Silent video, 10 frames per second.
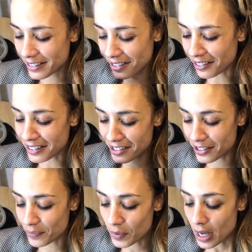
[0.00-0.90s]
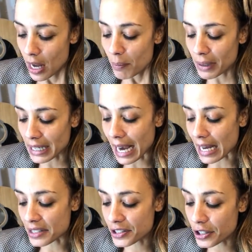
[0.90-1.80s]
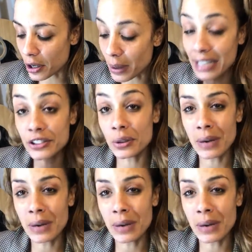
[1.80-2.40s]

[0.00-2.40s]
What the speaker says: Gosh. But yeah, so I do